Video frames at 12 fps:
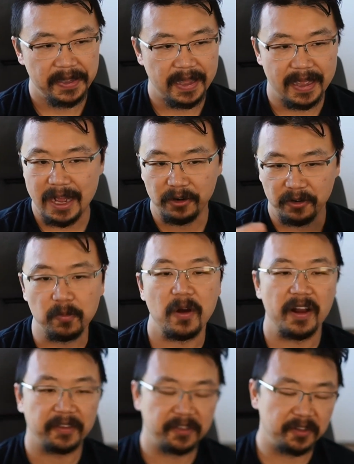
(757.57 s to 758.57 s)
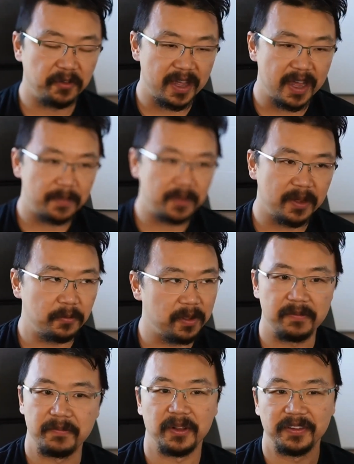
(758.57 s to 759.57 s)
And now there's products to do that, but
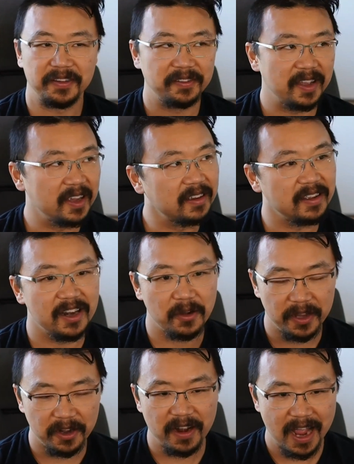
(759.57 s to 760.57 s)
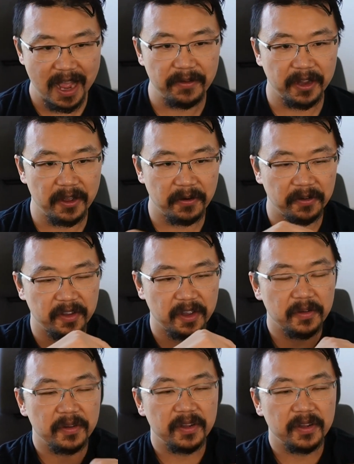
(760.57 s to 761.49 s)
we built this like, a year and a half ago or so.